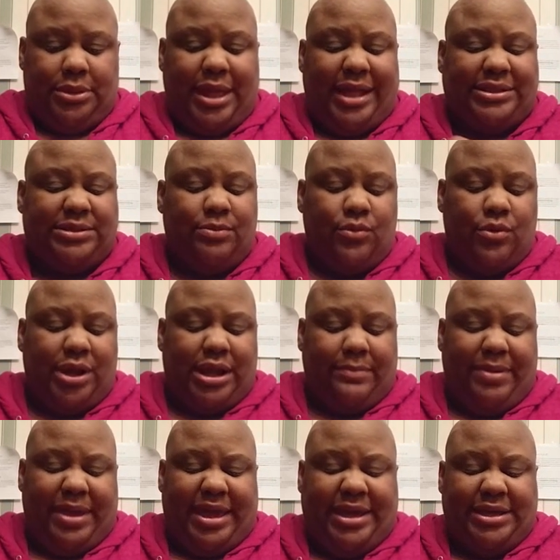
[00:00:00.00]
that's more like
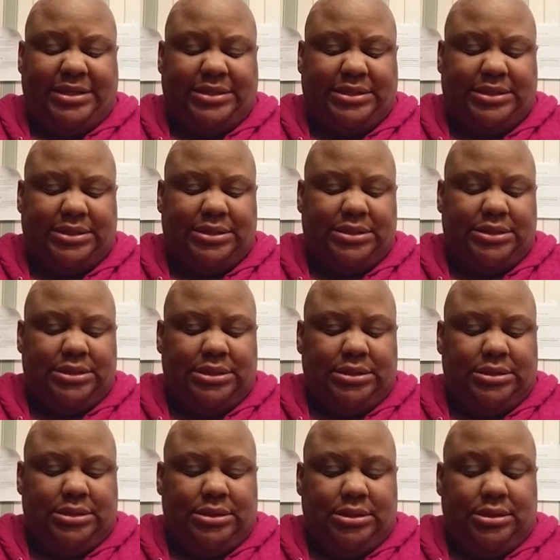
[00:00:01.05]
a paste.
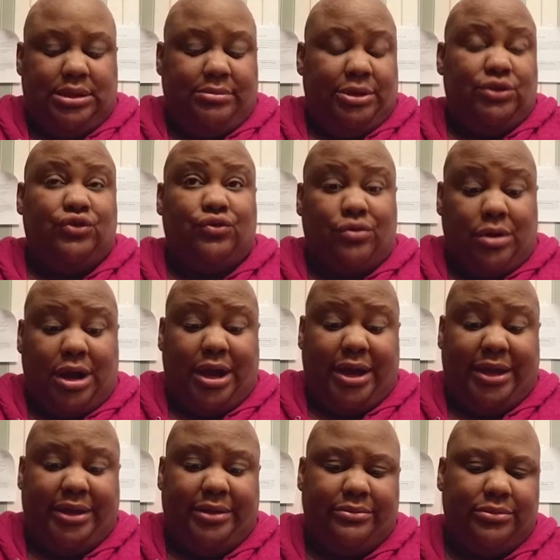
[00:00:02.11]
Let me
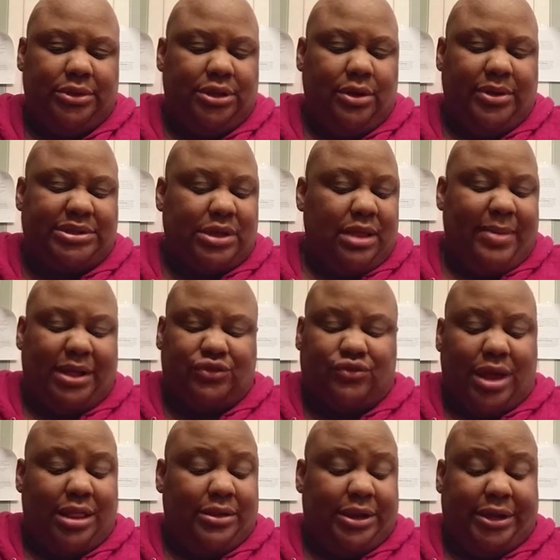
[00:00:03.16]
try. You know, it's all about
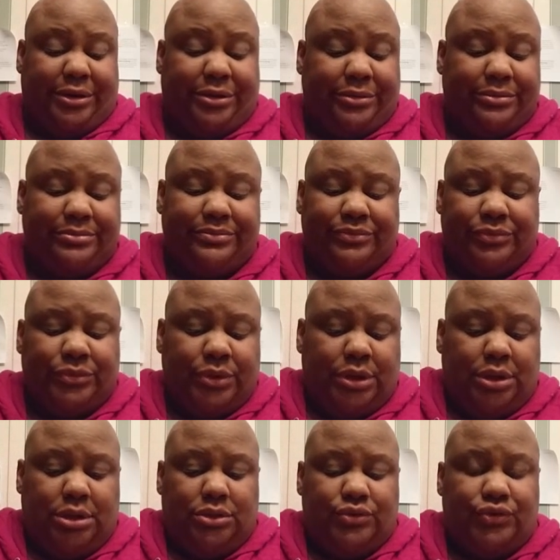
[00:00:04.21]
trial and error.
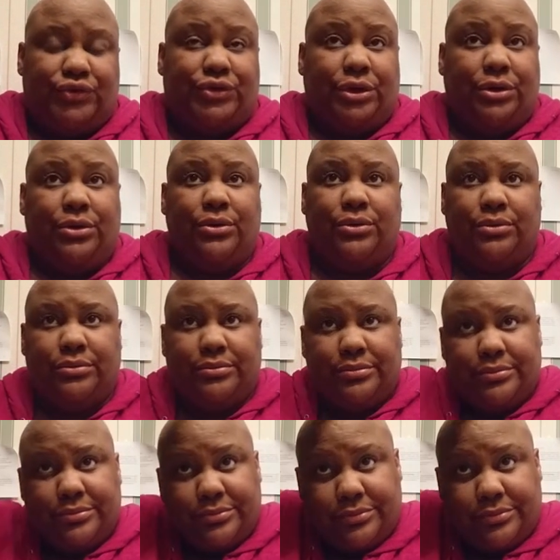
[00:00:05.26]
So